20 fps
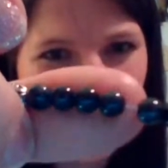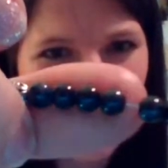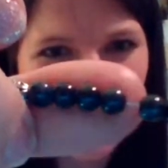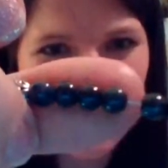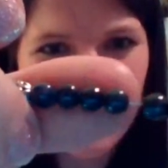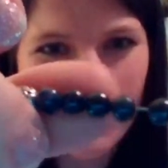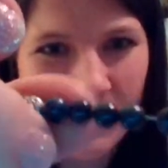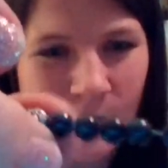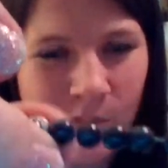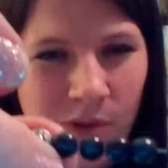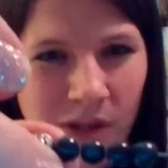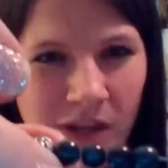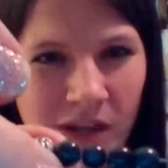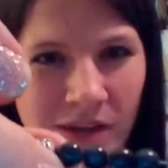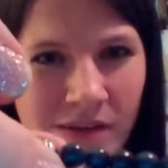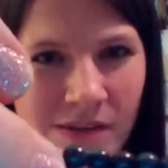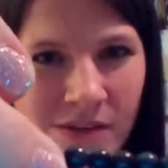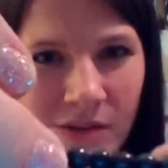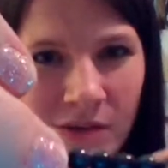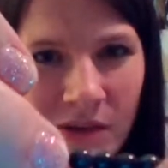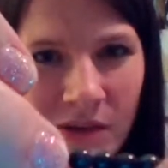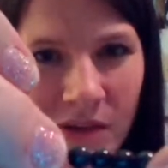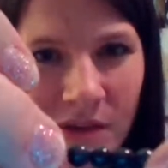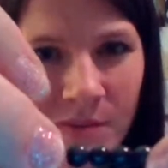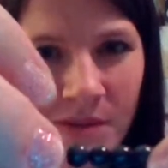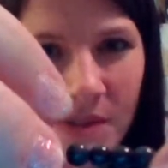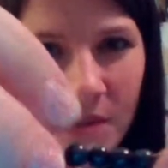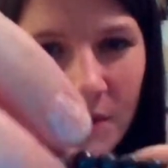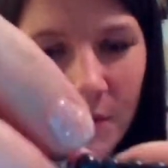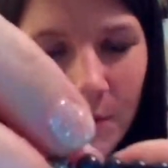They just look black on the screen.
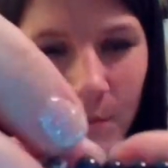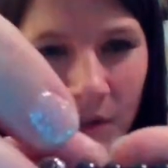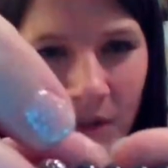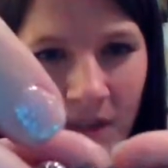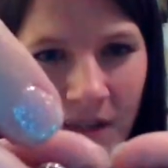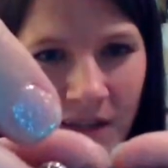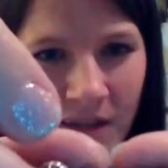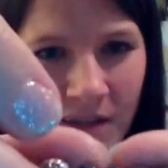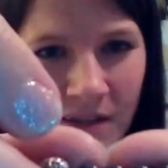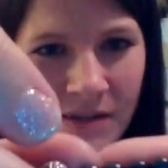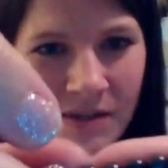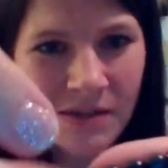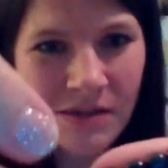I'm sorry about that.